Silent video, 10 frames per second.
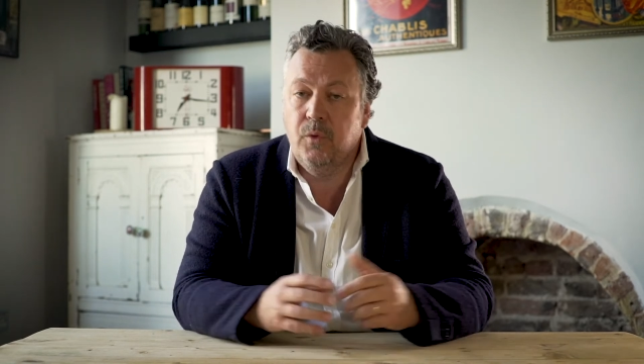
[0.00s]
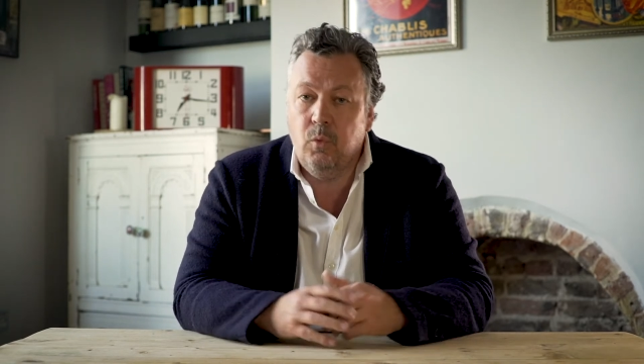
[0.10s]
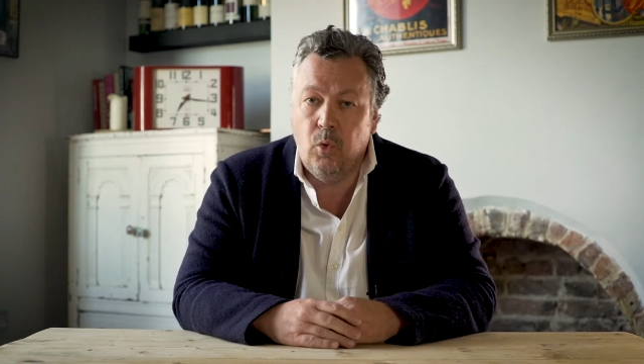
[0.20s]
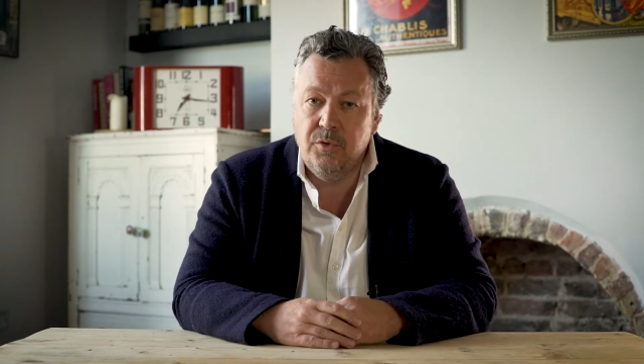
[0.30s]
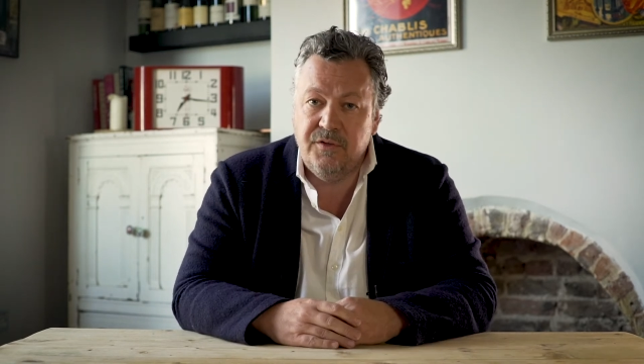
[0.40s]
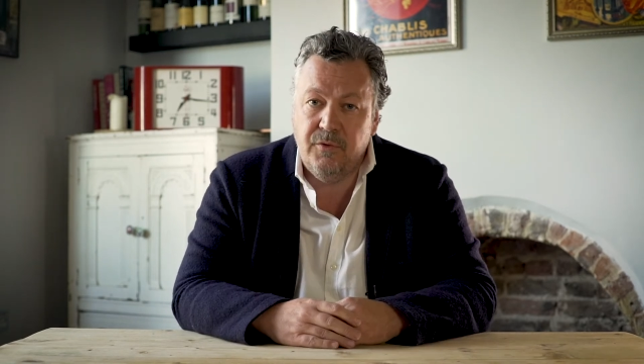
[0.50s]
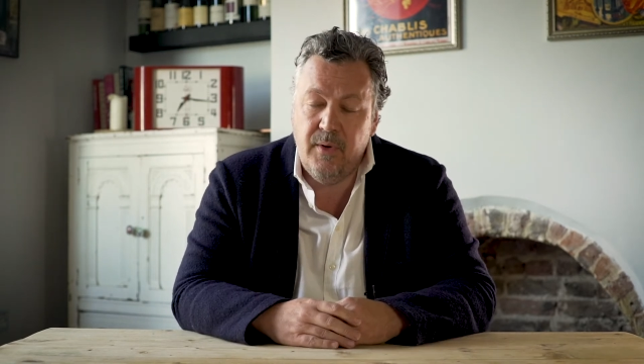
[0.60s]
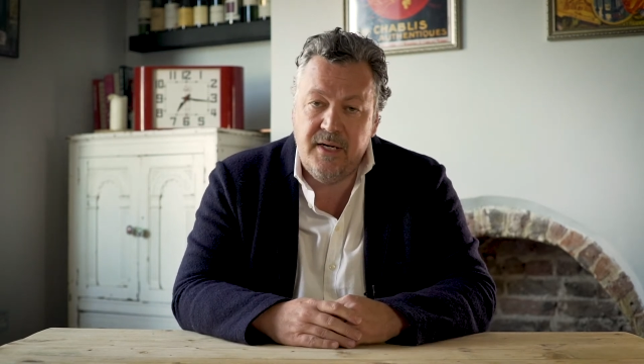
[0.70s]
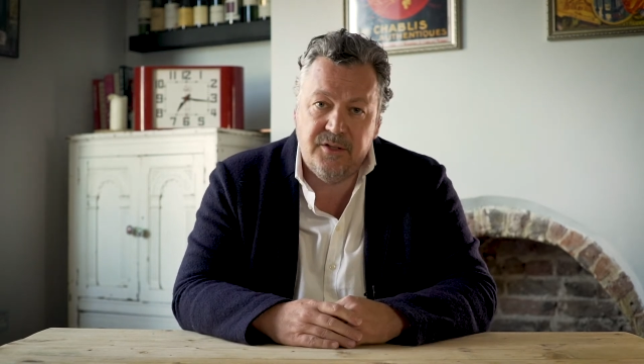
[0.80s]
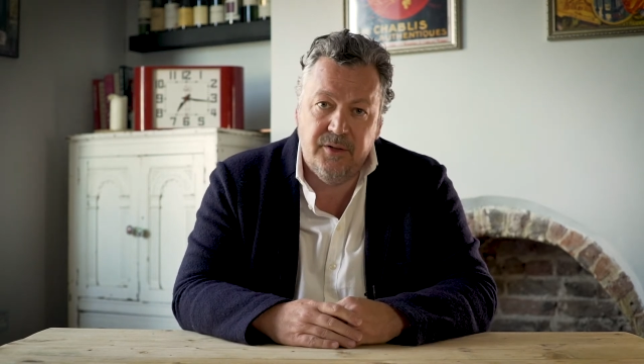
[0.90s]
the walls of a
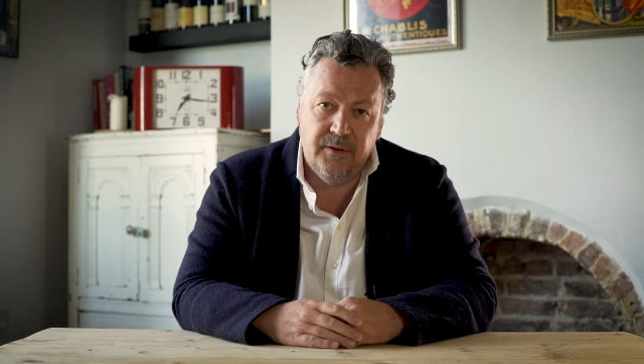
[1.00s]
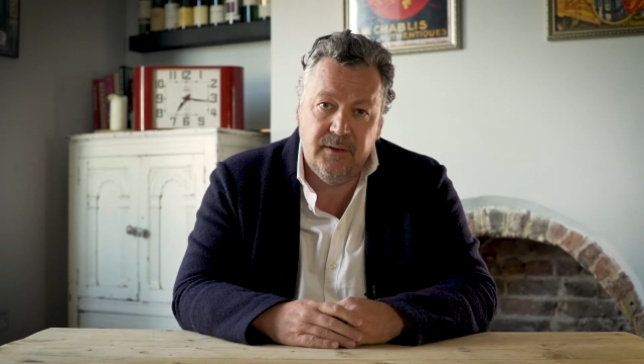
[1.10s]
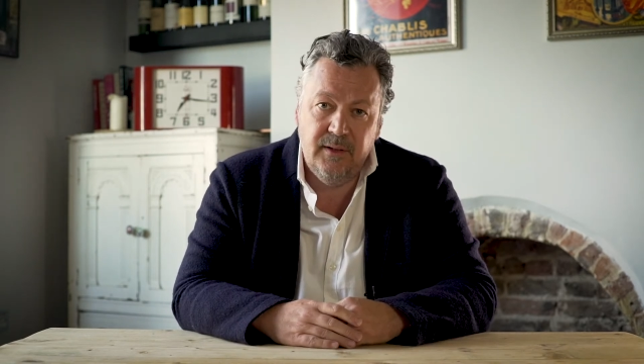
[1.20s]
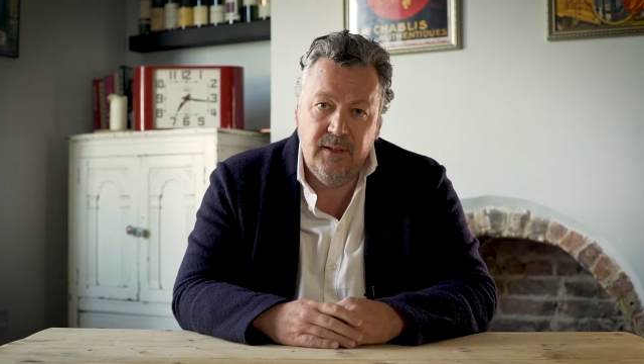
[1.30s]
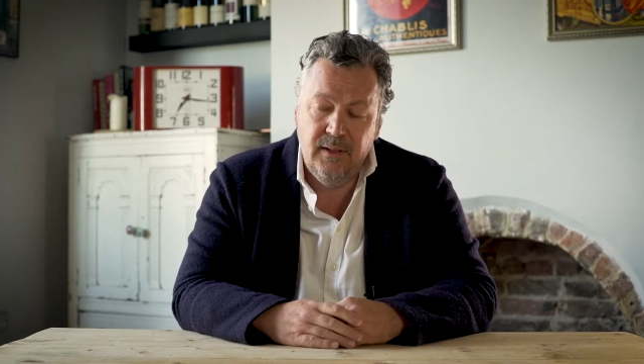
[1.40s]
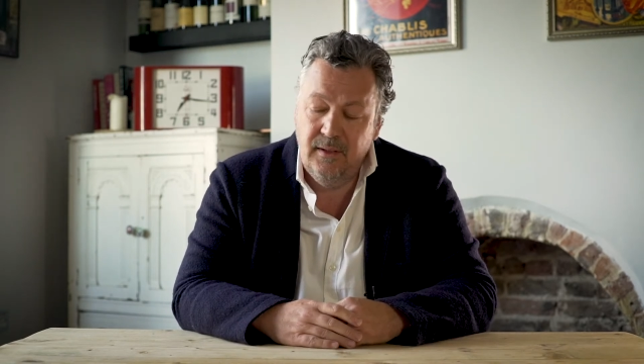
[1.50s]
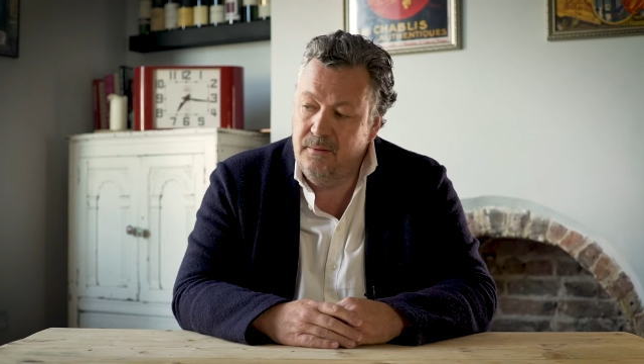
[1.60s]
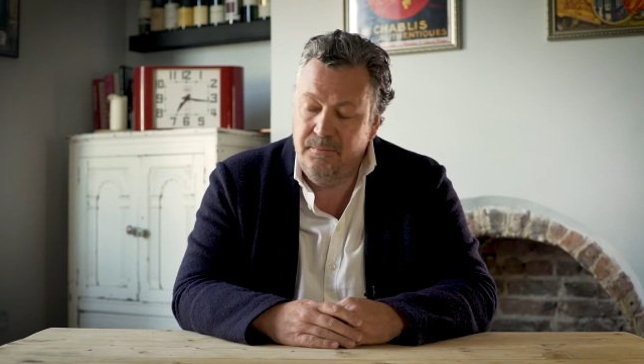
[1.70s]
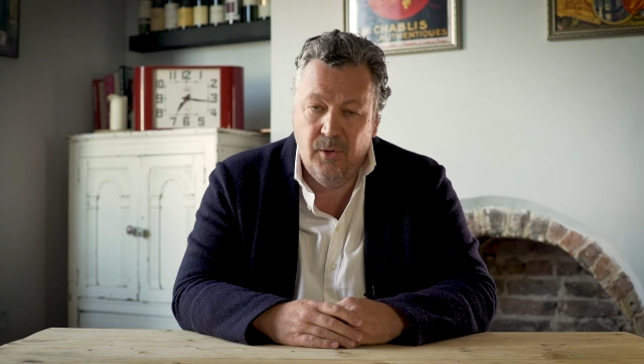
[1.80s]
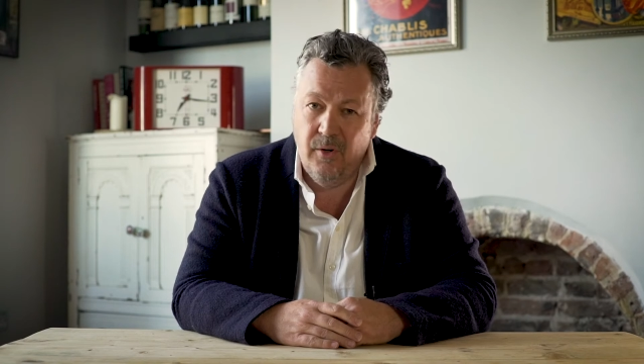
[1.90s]
restaurant.
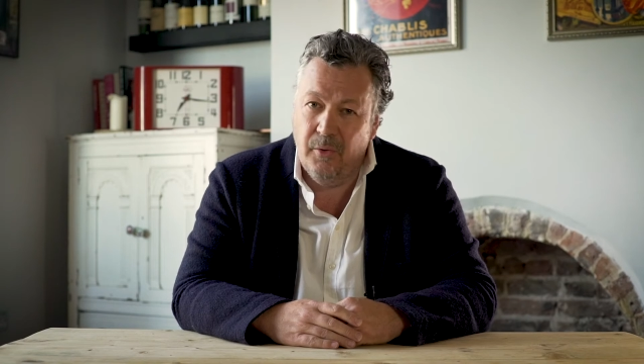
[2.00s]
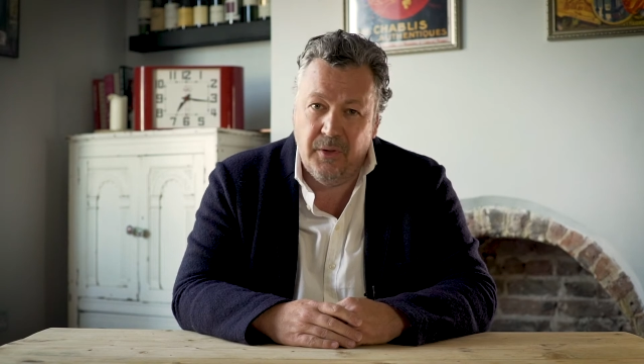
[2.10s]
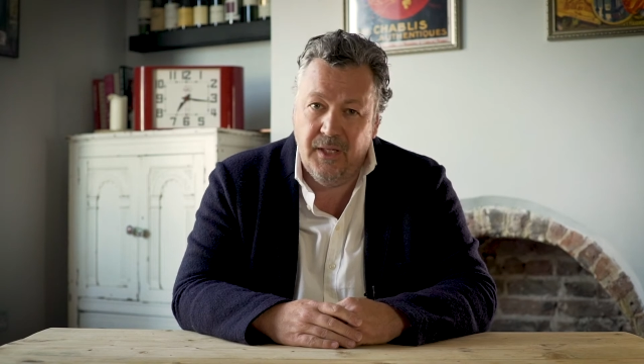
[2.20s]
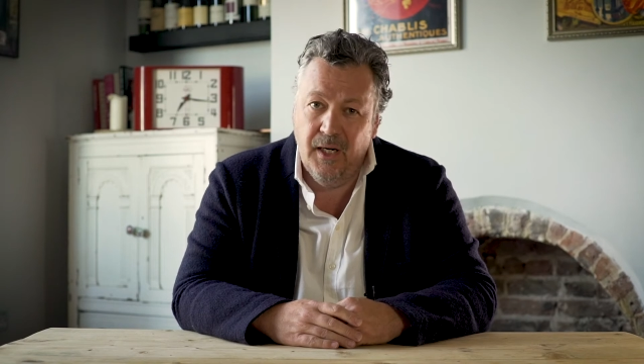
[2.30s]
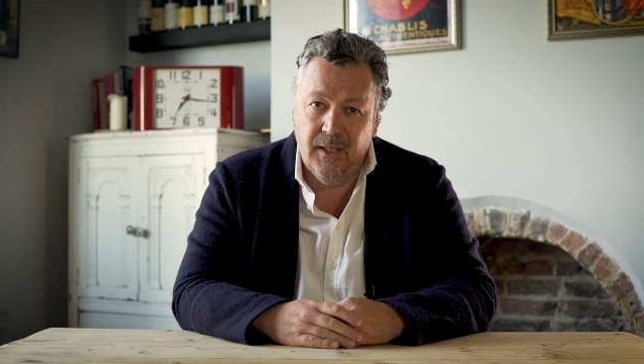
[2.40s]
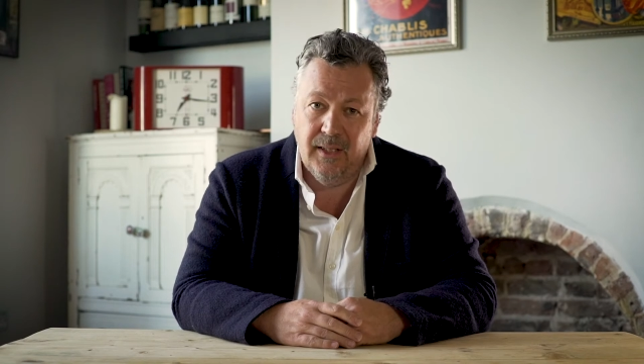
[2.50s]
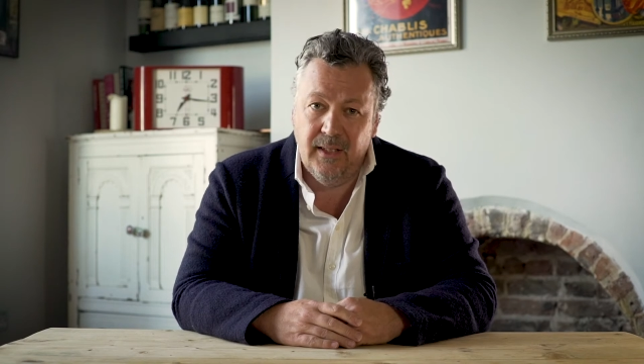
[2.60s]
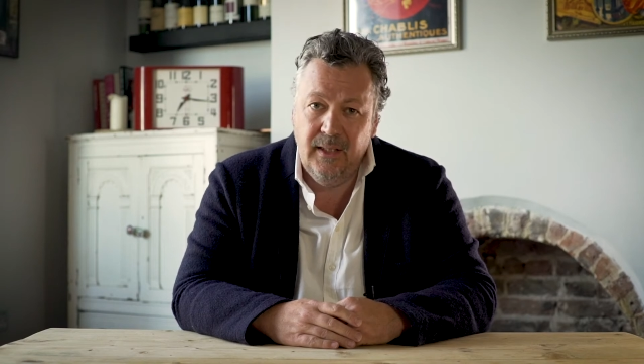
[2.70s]
Well, poor old Gertler.